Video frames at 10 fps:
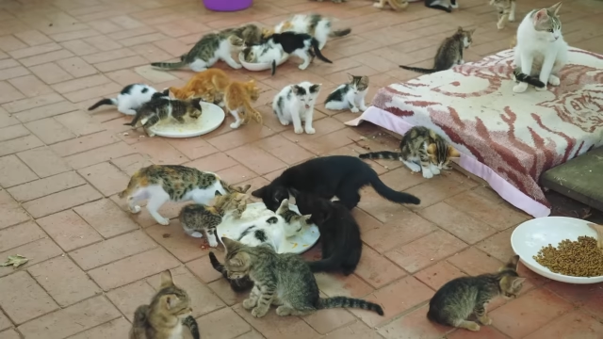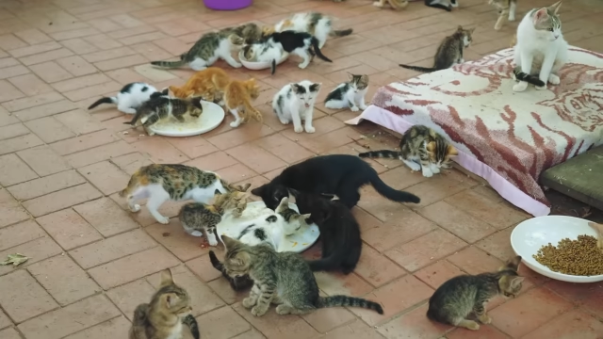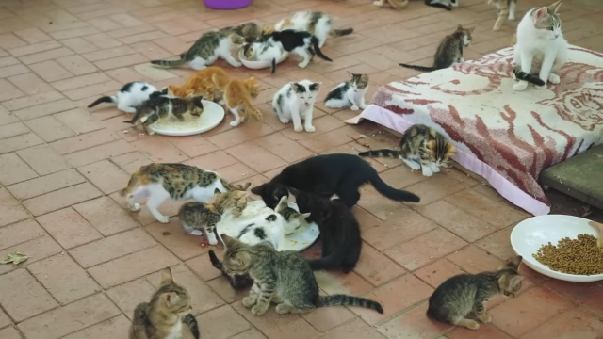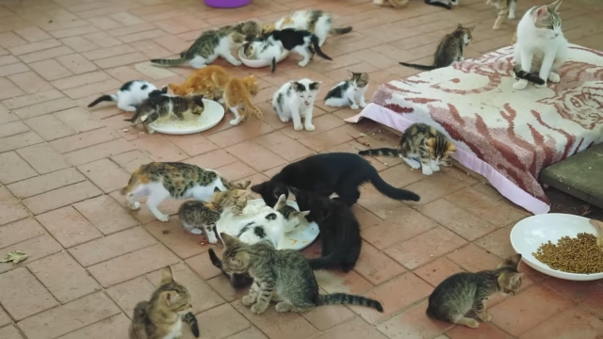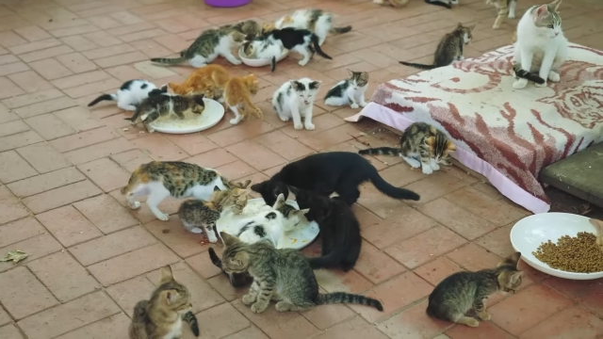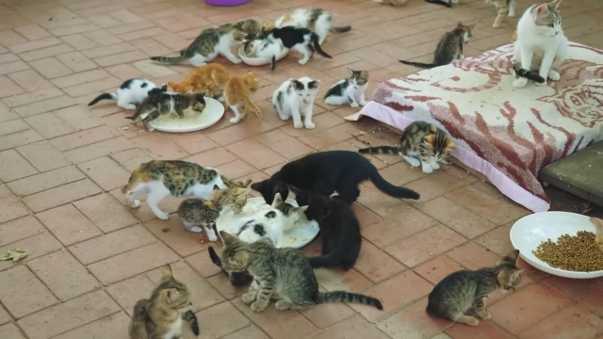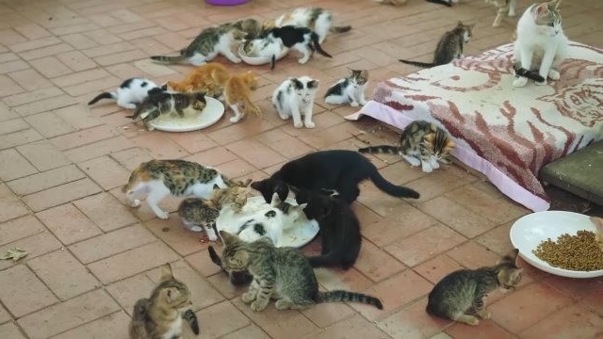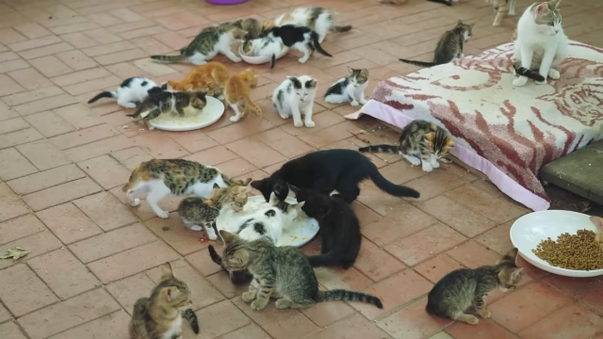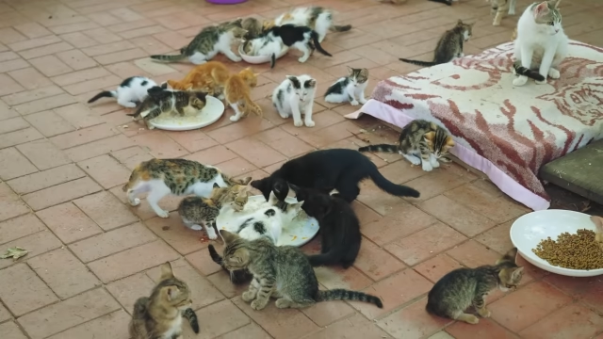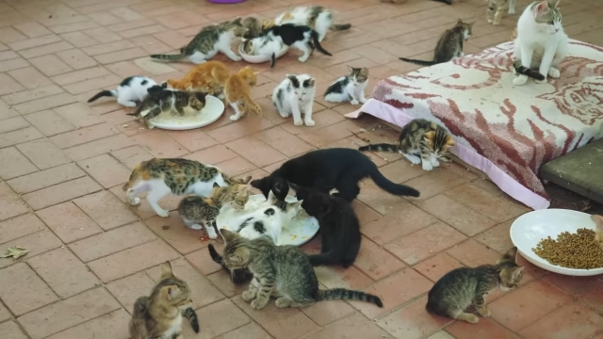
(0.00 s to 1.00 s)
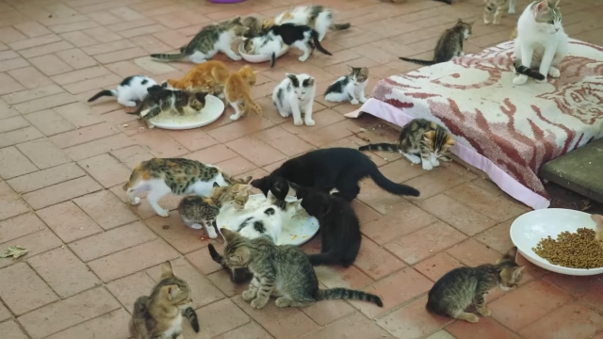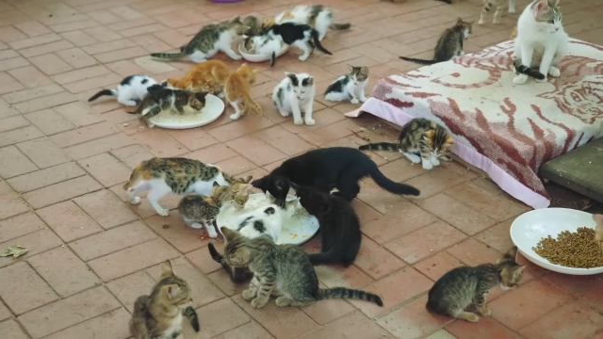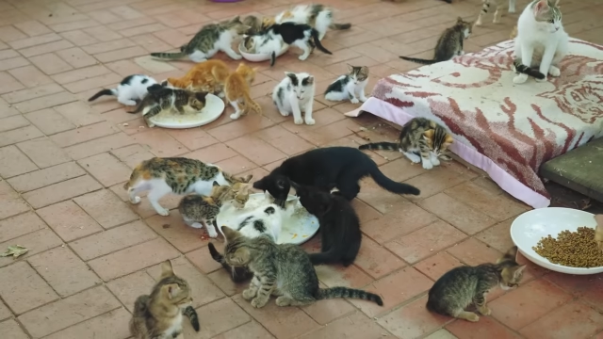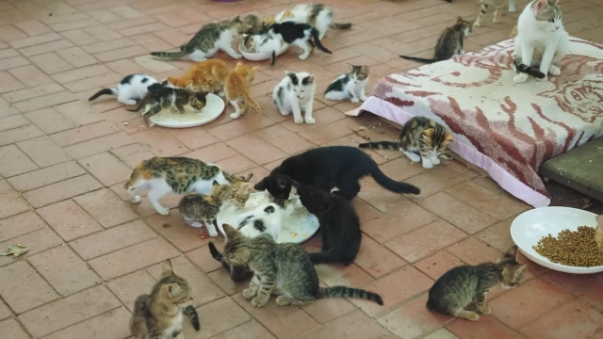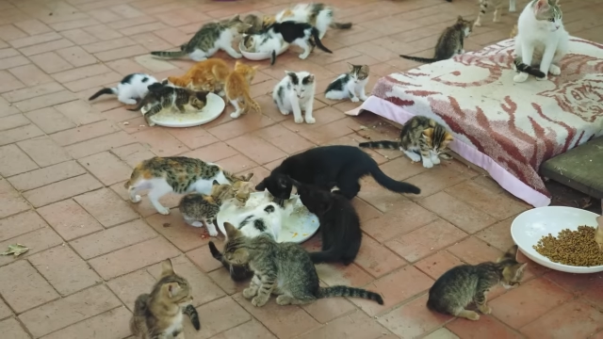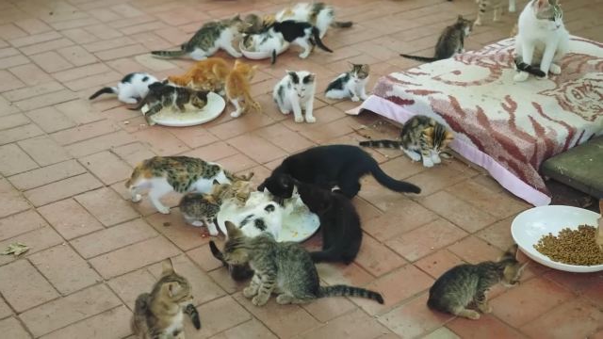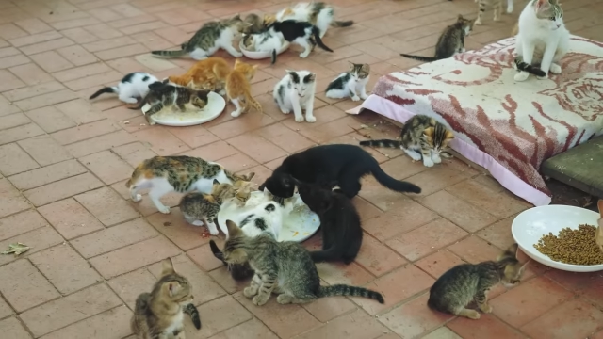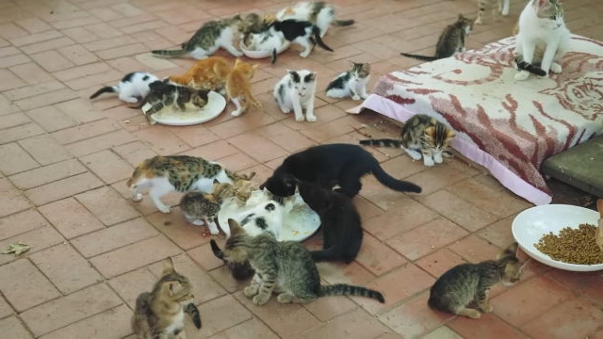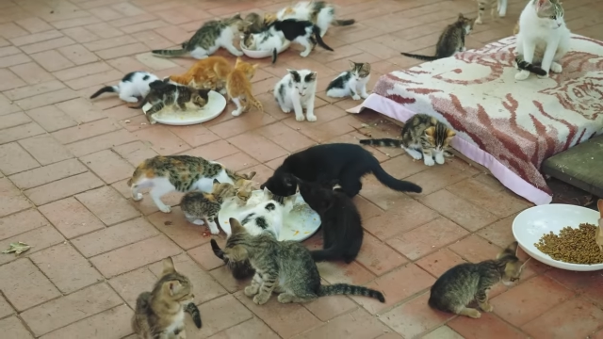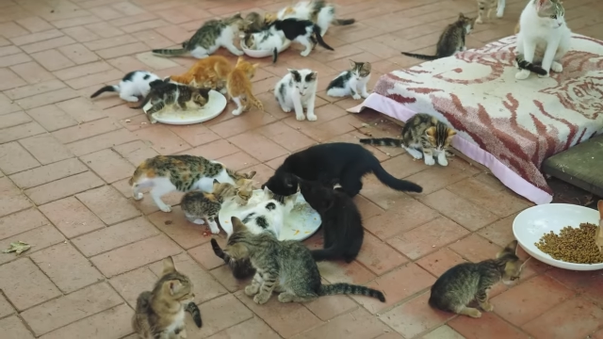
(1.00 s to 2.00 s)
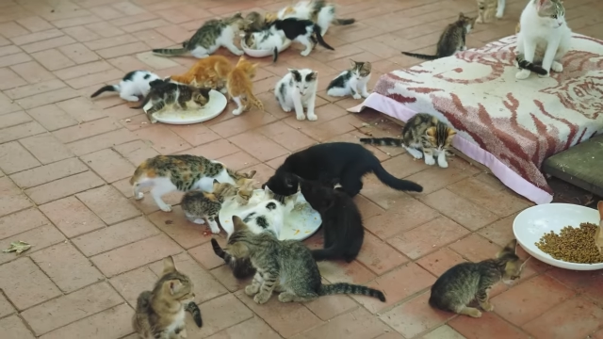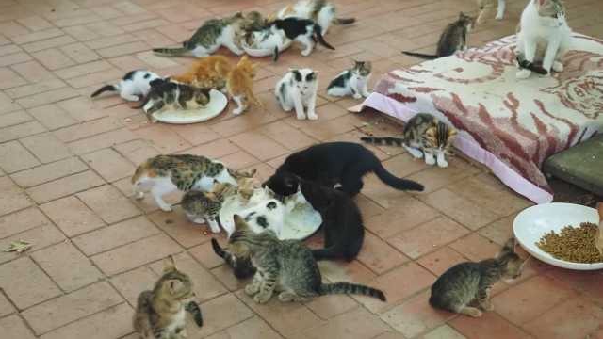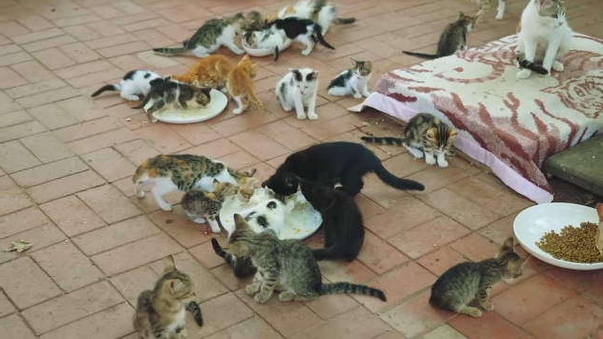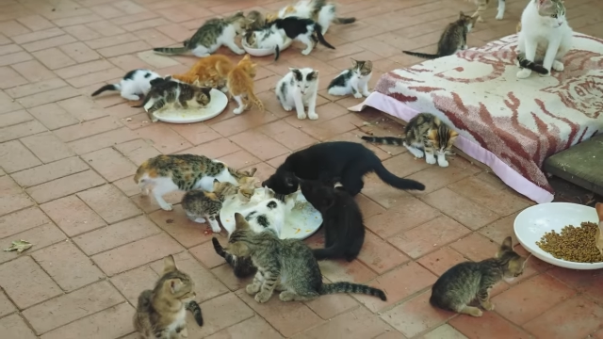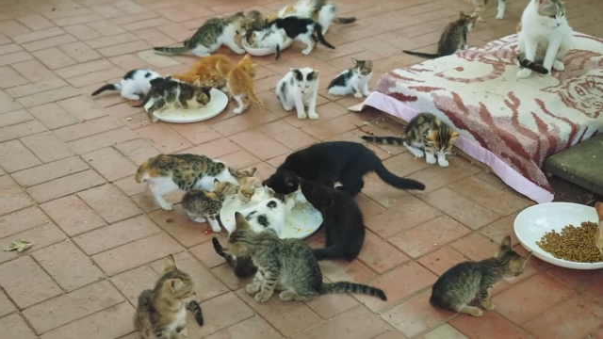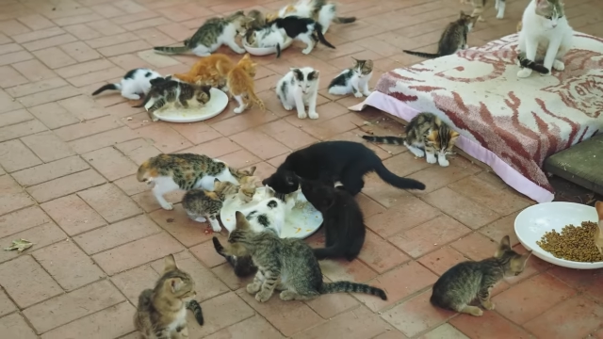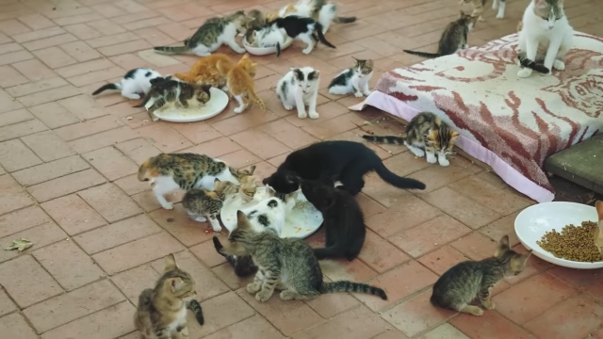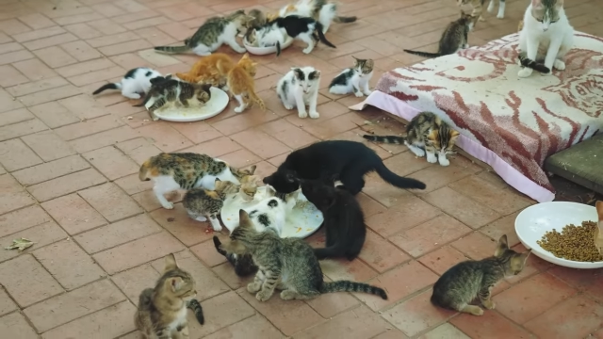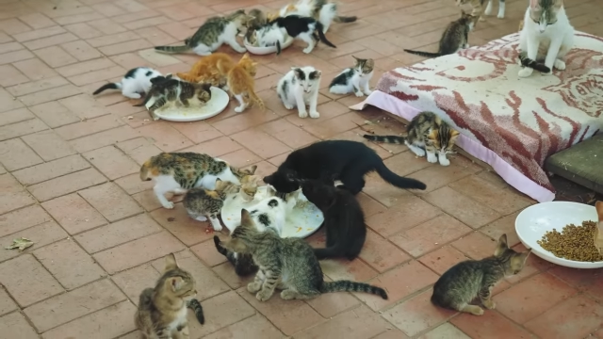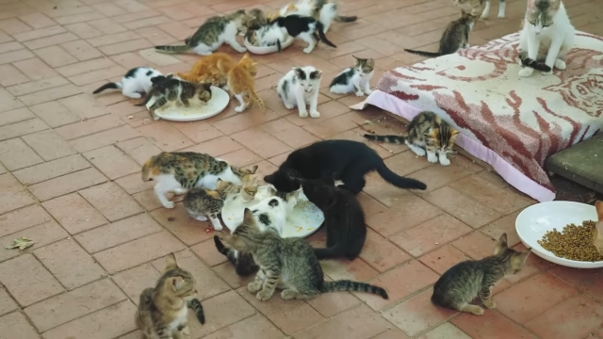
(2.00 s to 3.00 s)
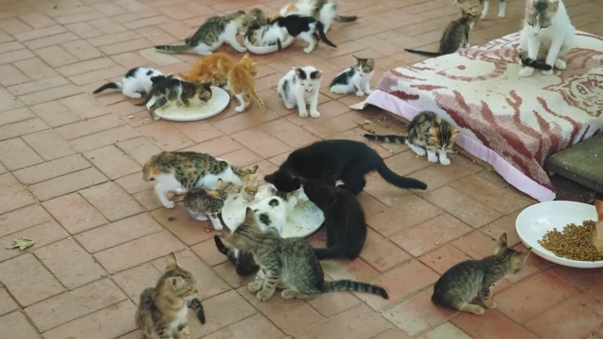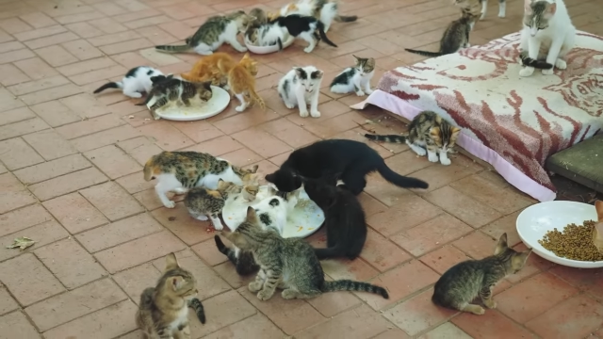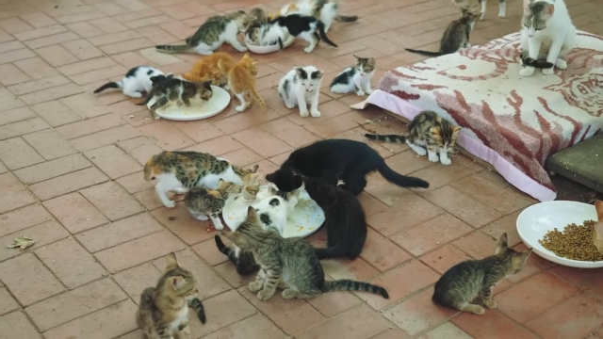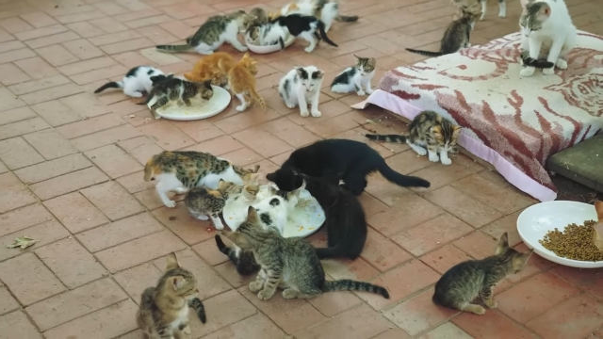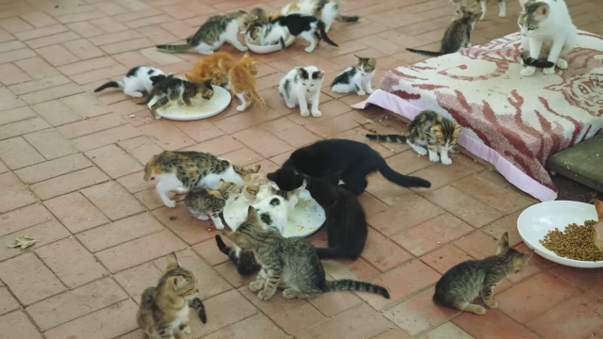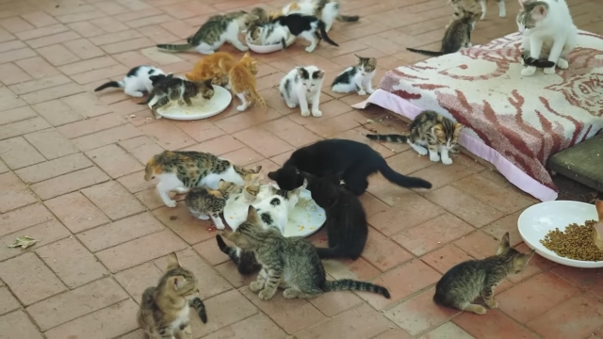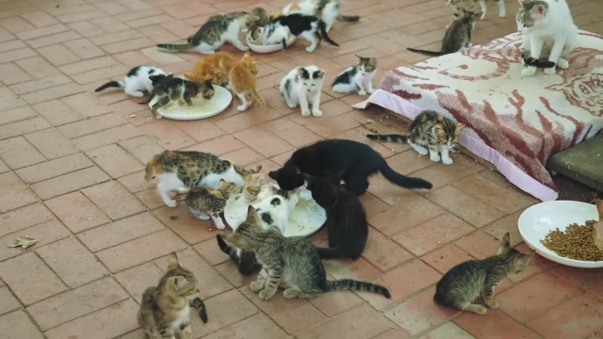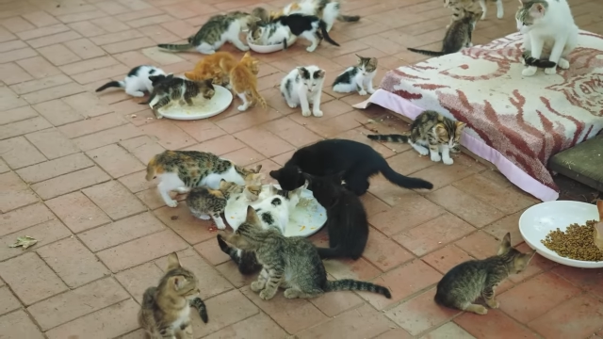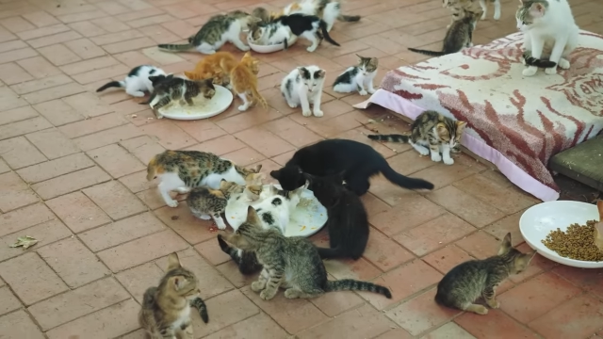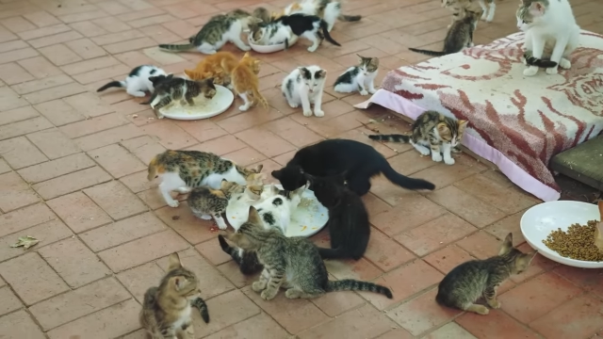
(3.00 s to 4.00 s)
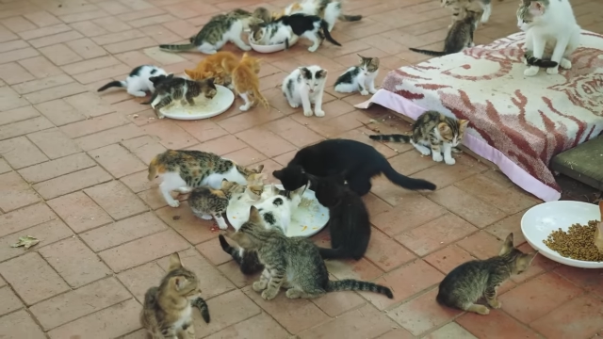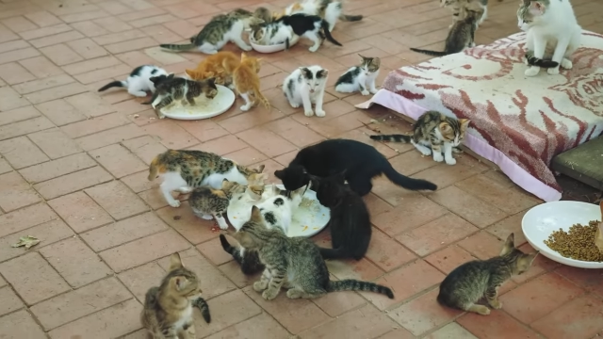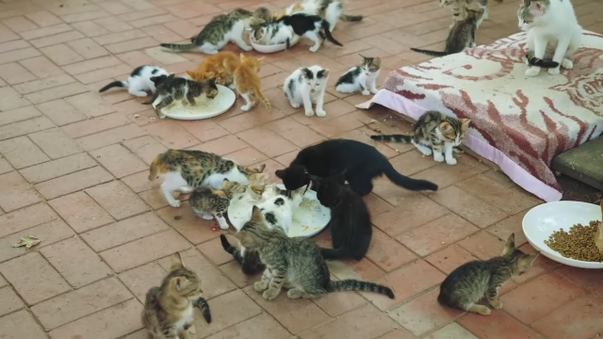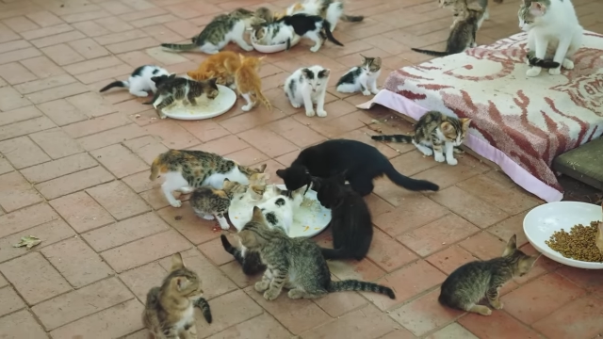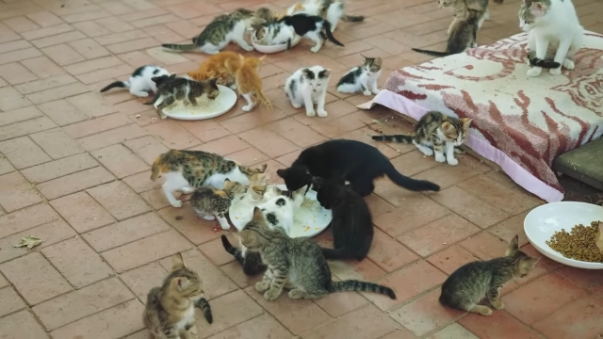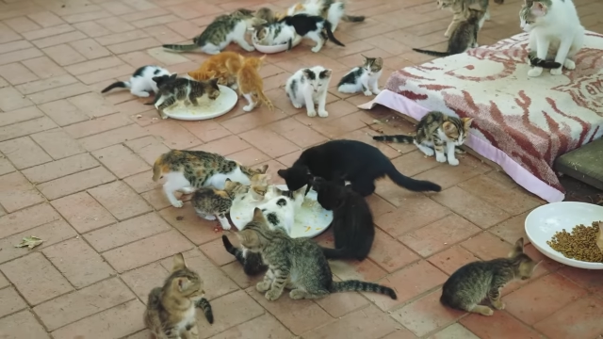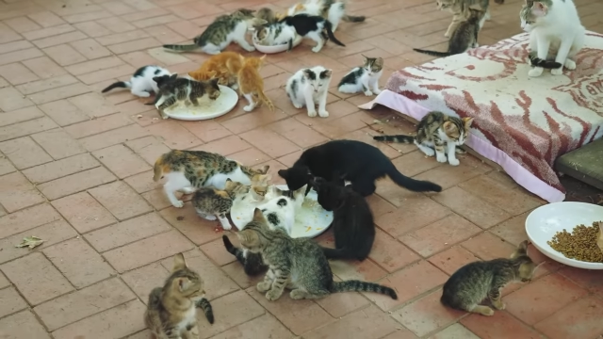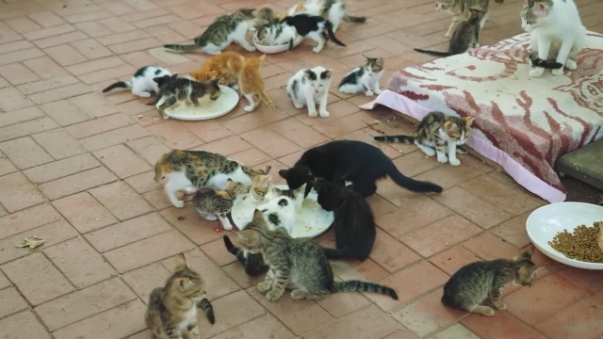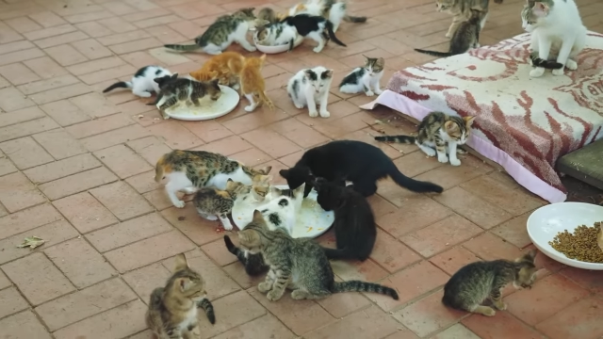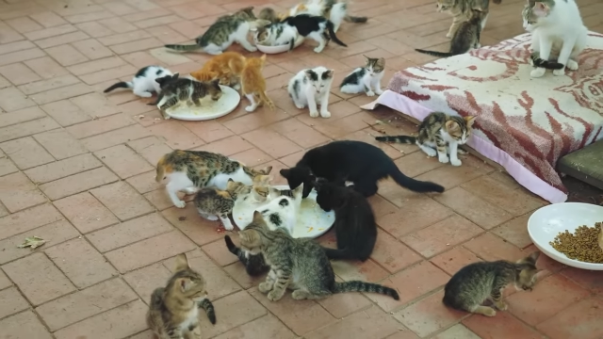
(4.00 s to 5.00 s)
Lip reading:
(no speaker visible)